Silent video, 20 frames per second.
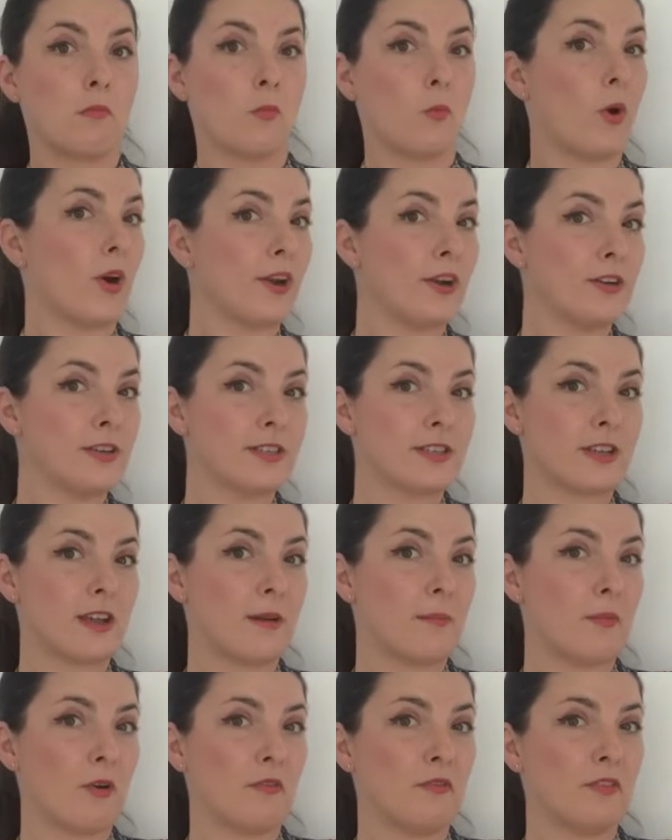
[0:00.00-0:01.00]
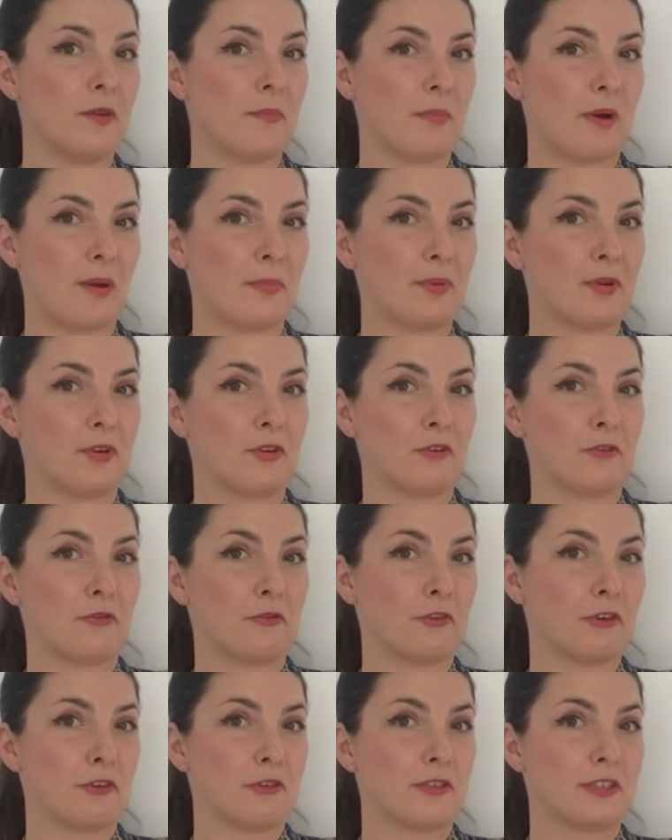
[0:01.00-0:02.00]
What are some of the popular
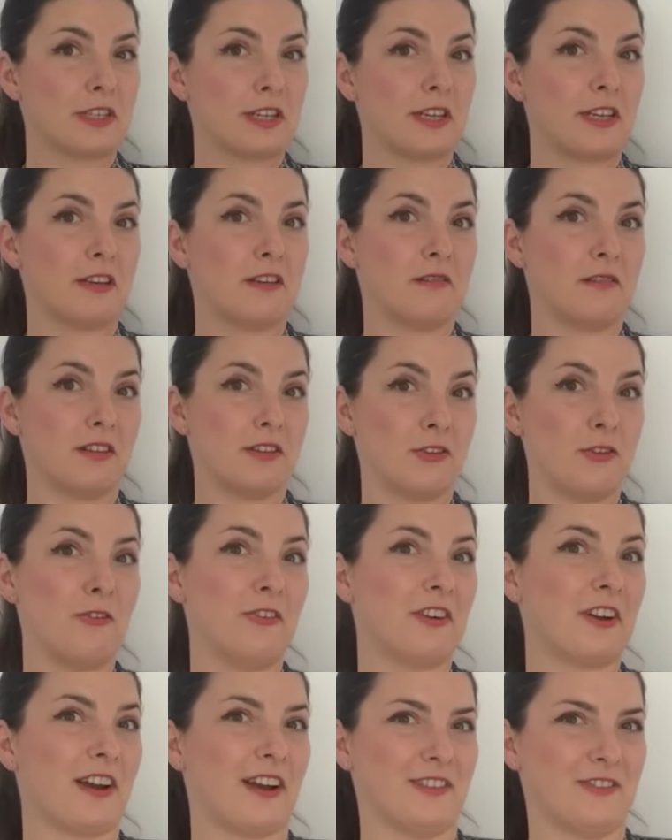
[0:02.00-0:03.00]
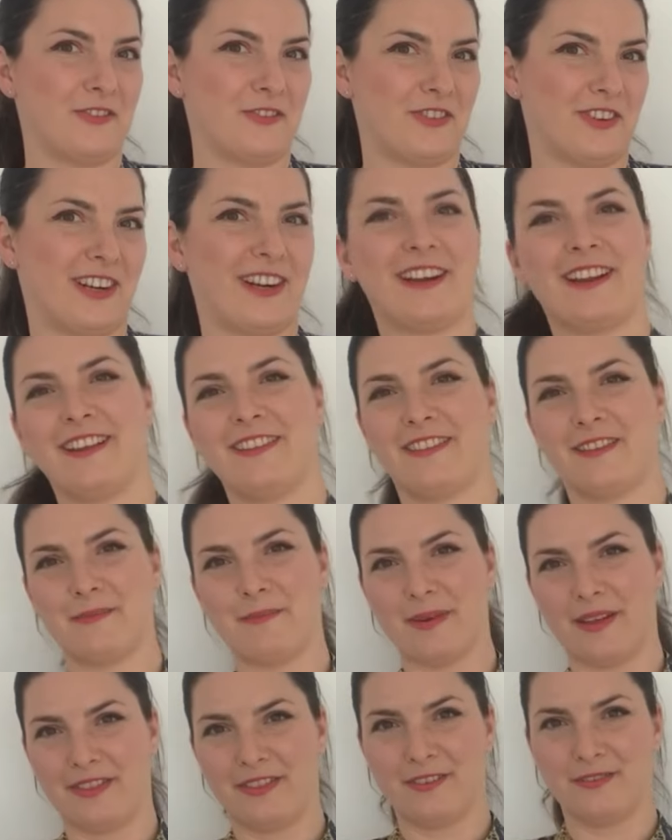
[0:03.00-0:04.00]
fruits in your country in the
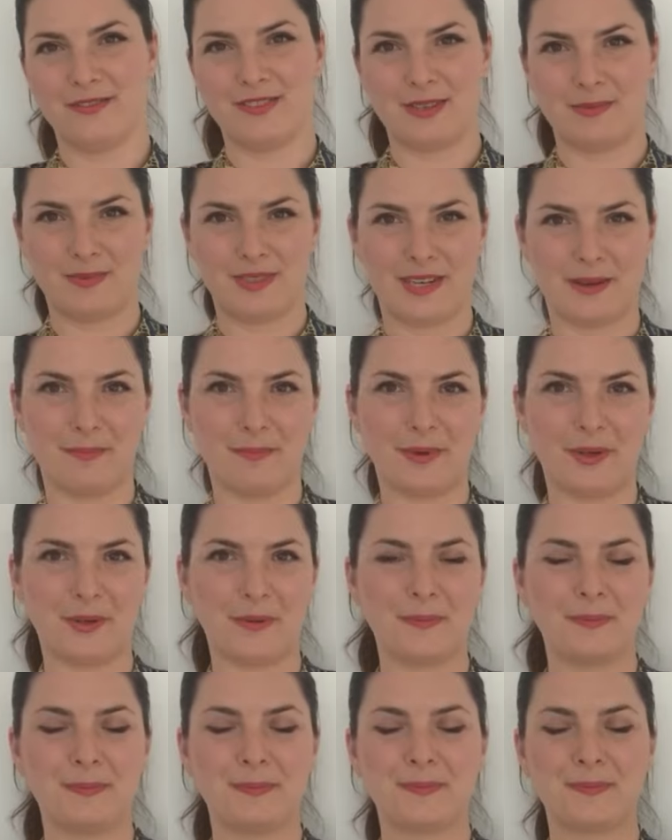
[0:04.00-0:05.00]
month of September?